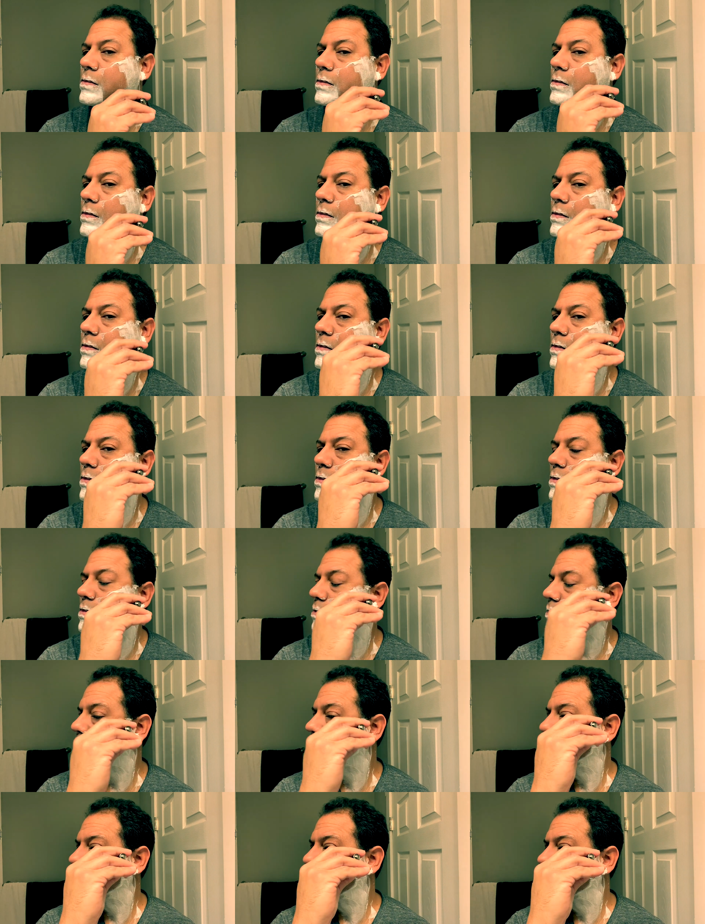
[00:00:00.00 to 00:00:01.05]

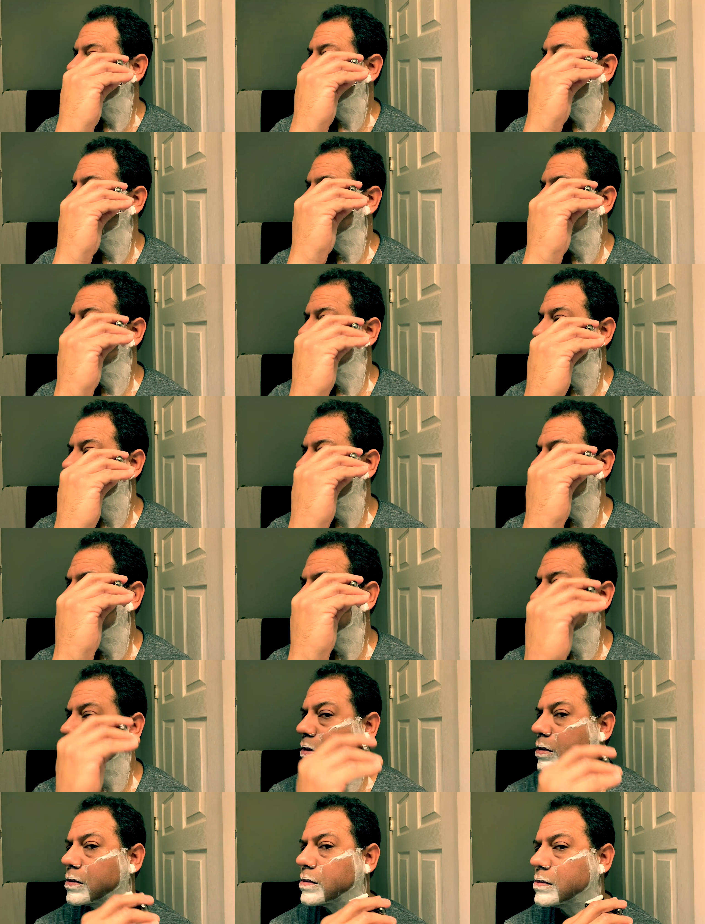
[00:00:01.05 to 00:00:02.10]

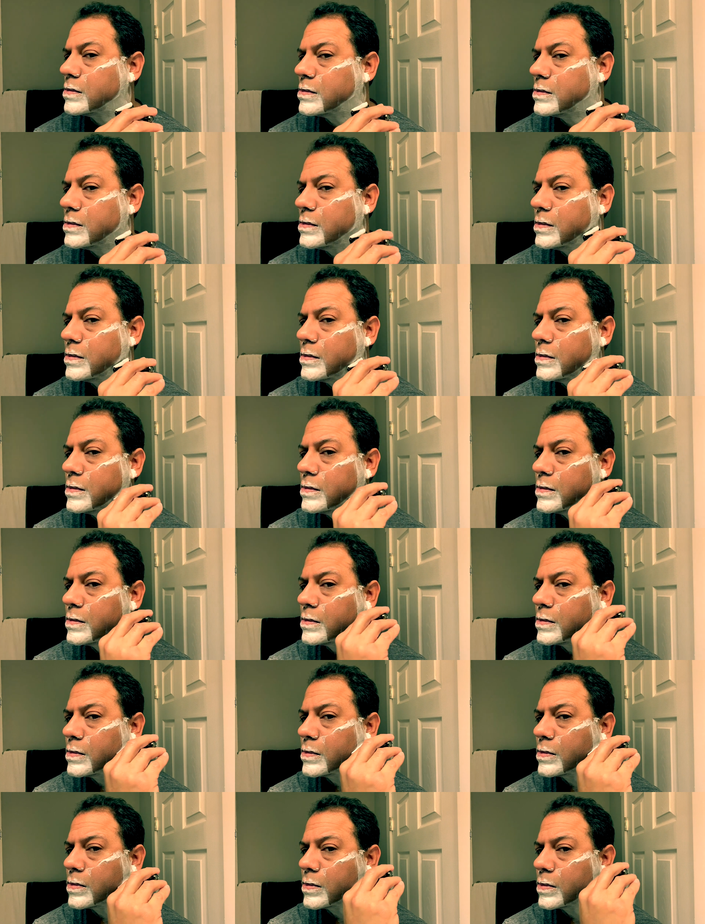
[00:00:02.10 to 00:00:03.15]

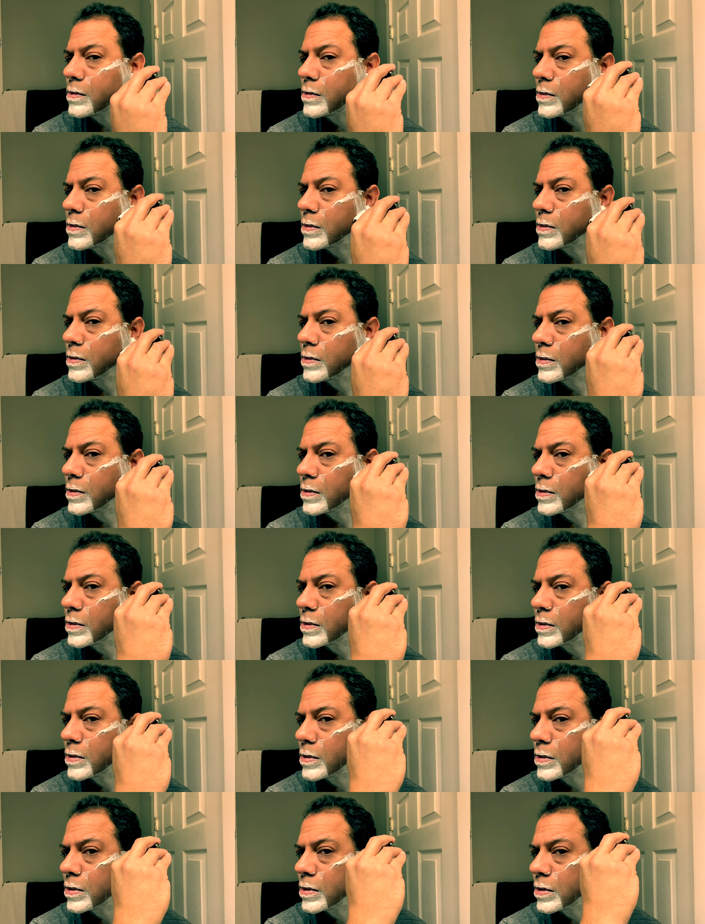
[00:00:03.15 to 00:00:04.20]

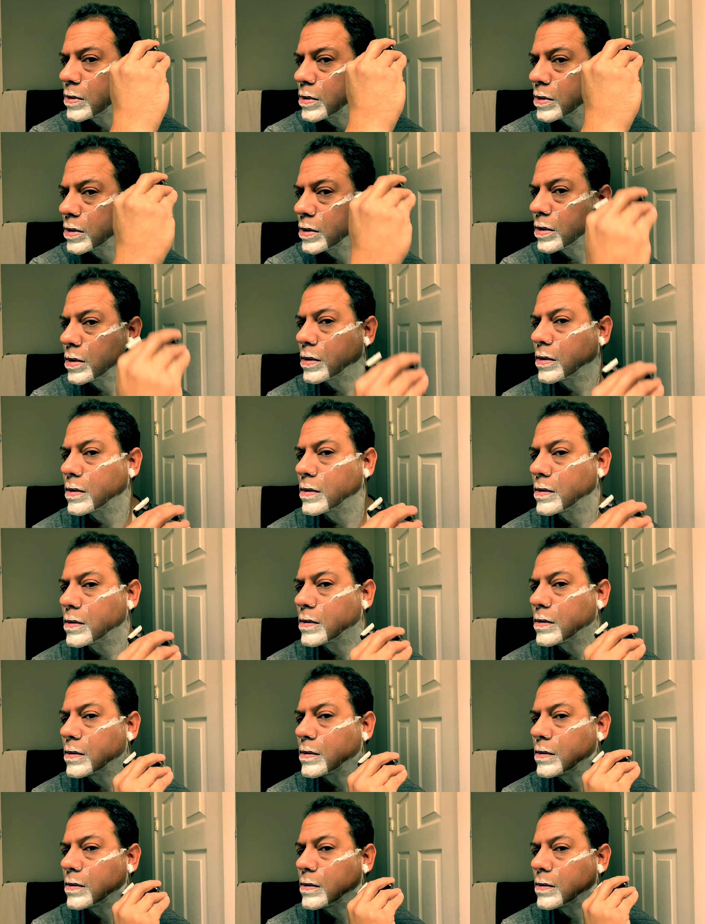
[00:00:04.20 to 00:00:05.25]

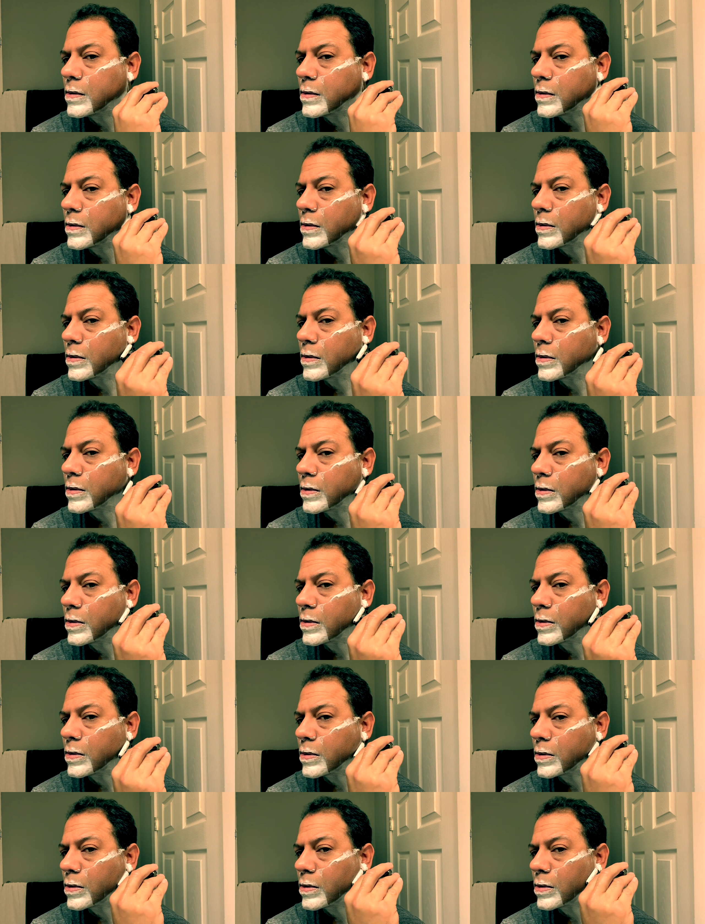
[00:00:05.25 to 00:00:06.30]

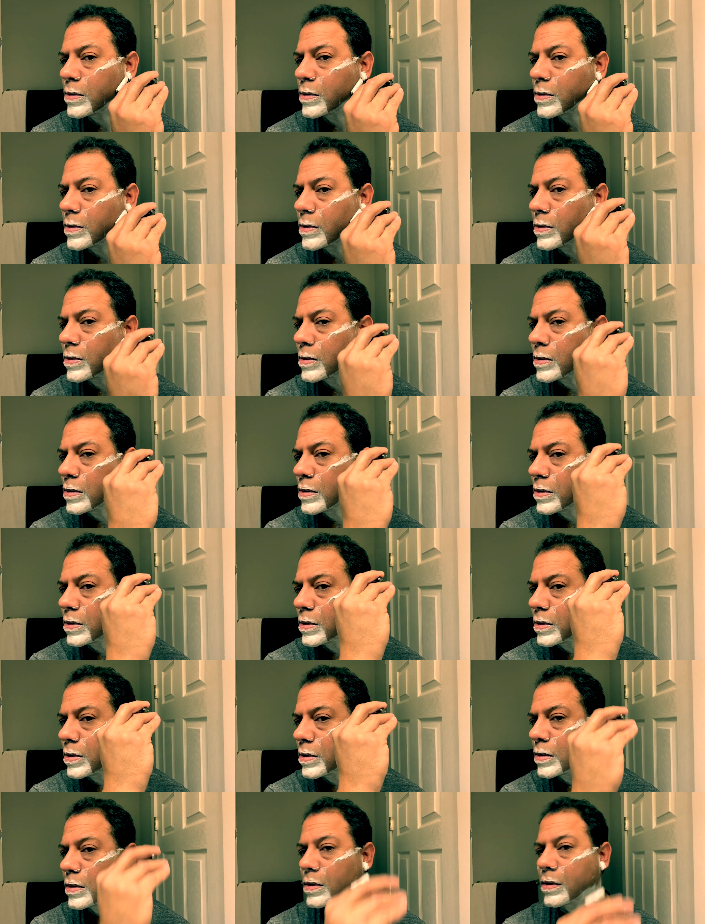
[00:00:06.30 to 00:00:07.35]

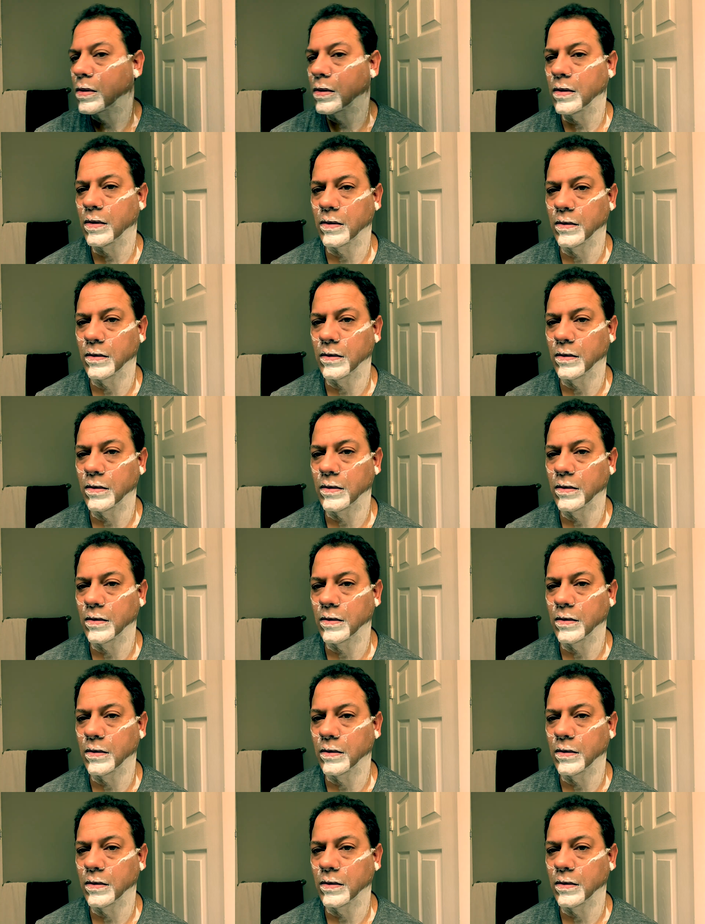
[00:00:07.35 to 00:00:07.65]
Nothing is said.